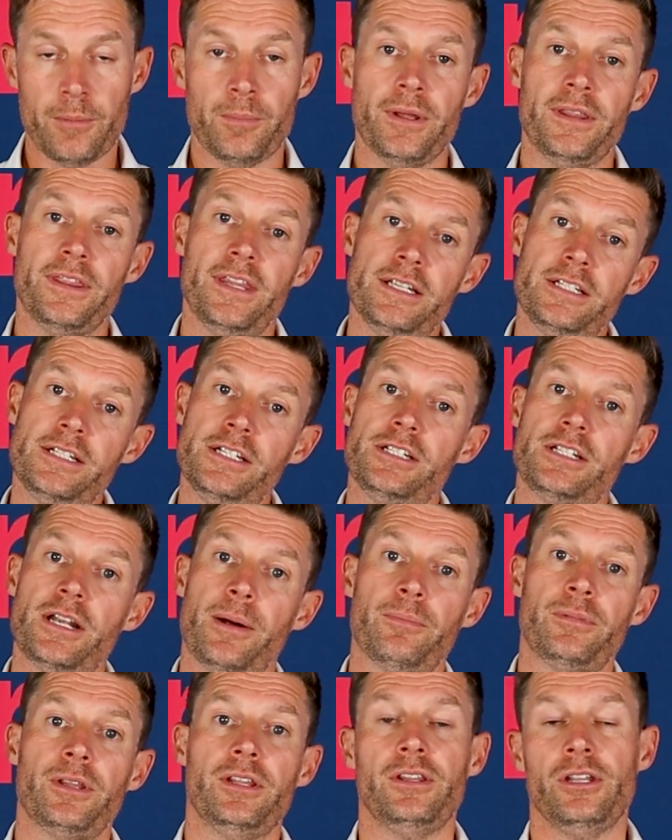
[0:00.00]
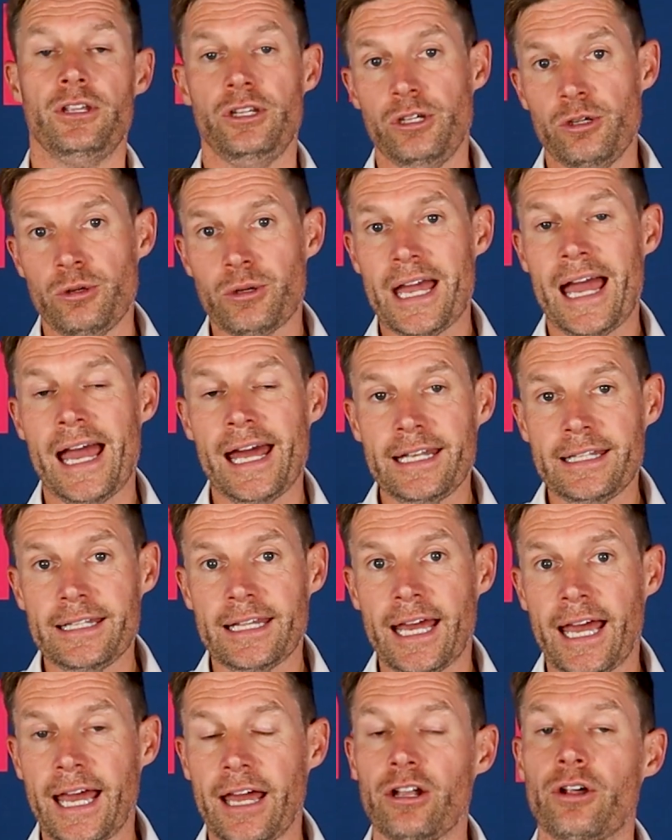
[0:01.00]
But this is something that you can
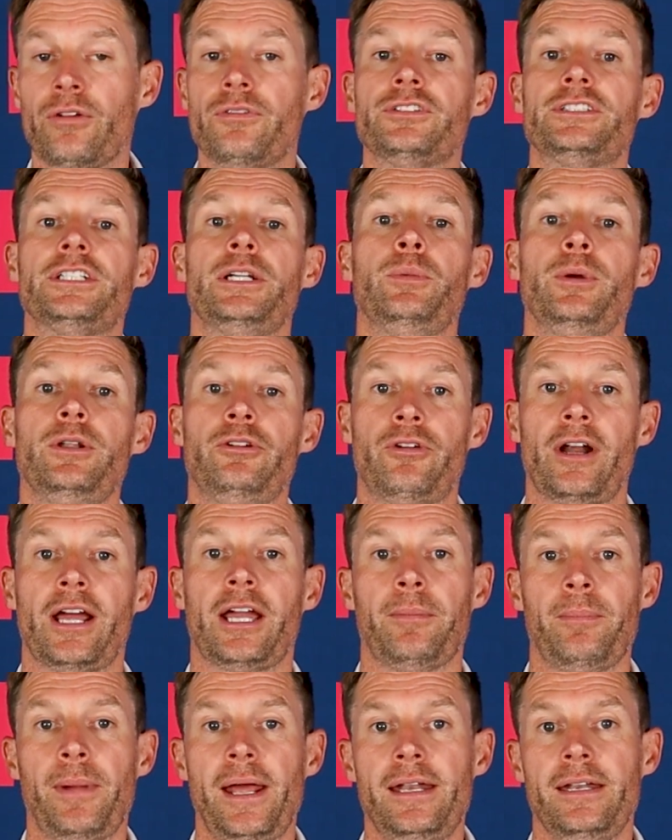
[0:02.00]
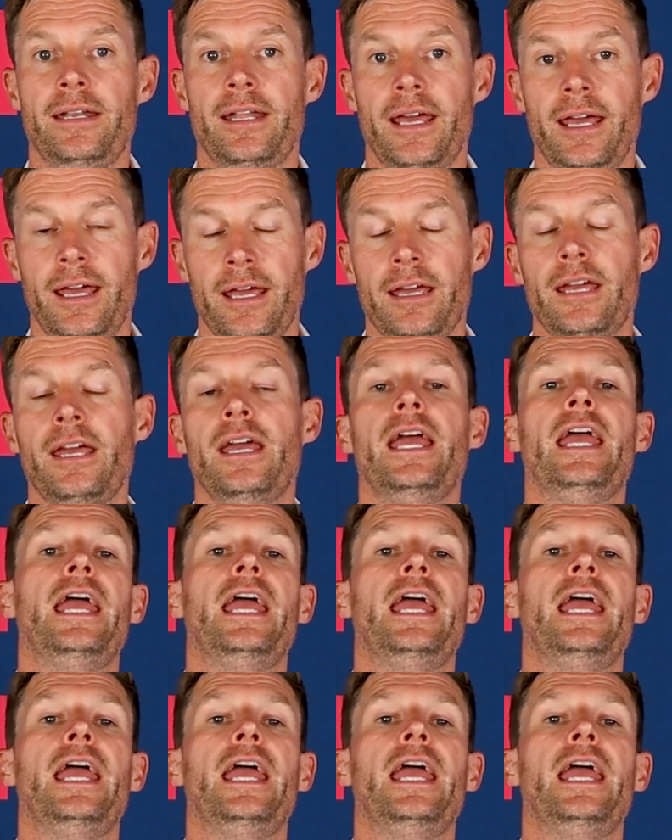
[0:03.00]
get, and obviously we'd recommend it